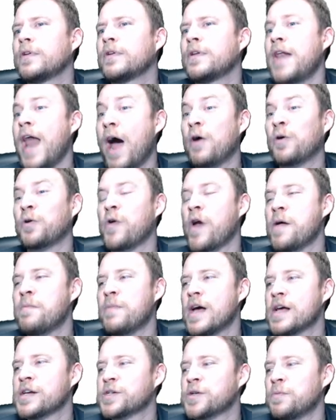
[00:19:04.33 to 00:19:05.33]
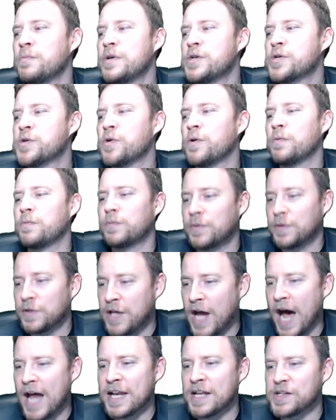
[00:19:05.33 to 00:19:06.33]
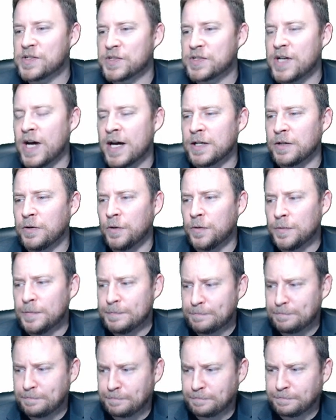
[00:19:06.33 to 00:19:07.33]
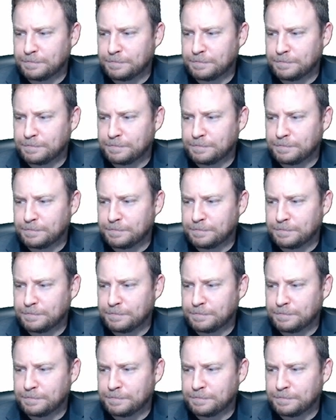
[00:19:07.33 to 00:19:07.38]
now Grandmaster Mishra got his title,